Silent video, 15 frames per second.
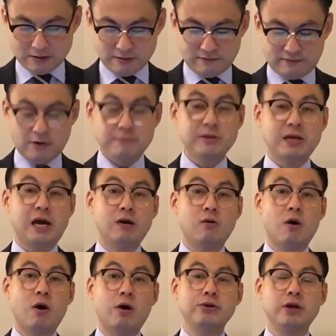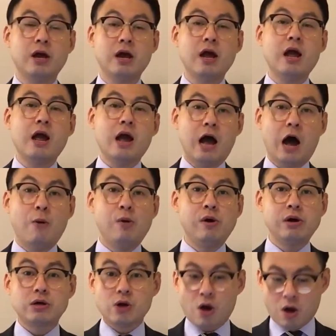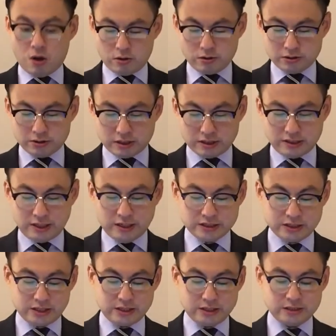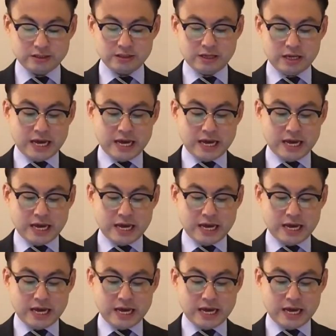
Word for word: From now on, I will call the disease